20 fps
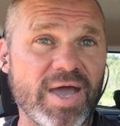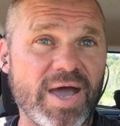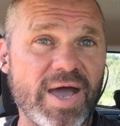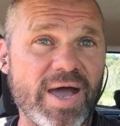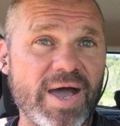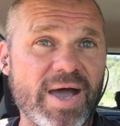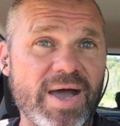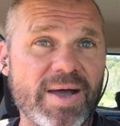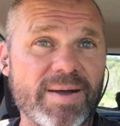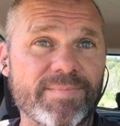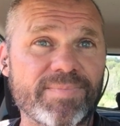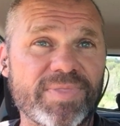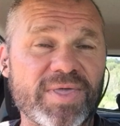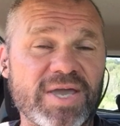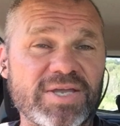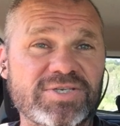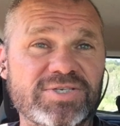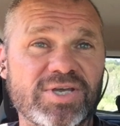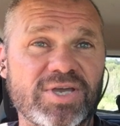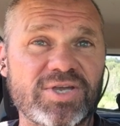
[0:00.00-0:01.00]

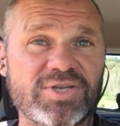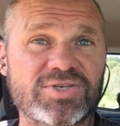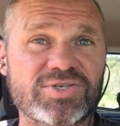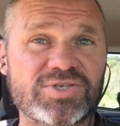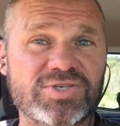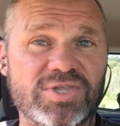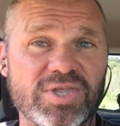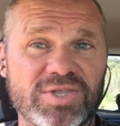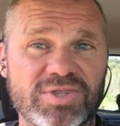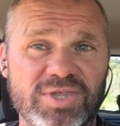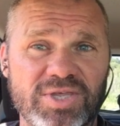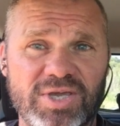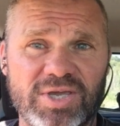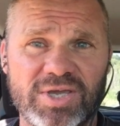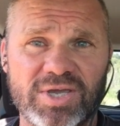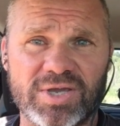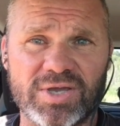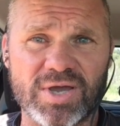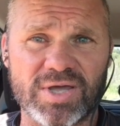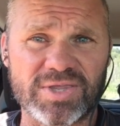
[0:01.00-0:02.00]
They teach
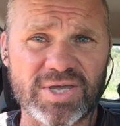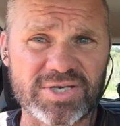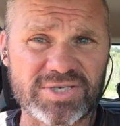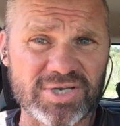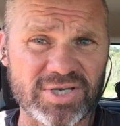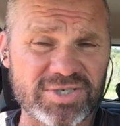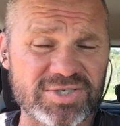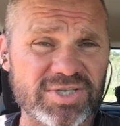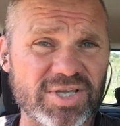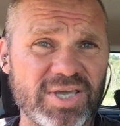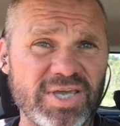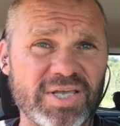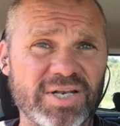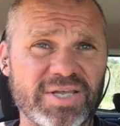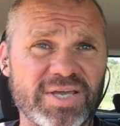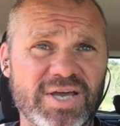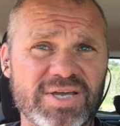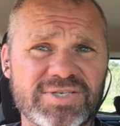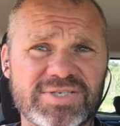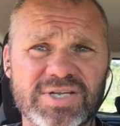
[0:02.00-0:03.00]
the
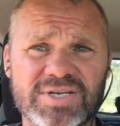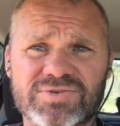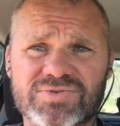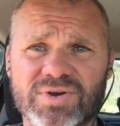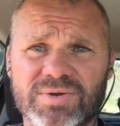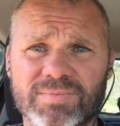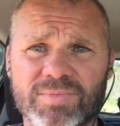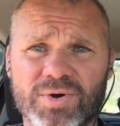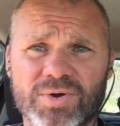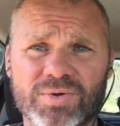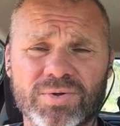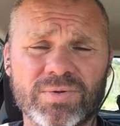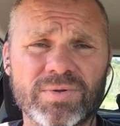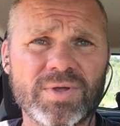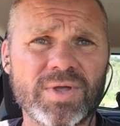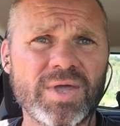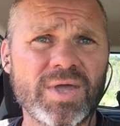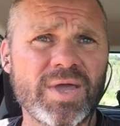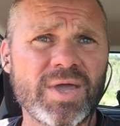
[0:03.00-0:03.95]
heliocentric model.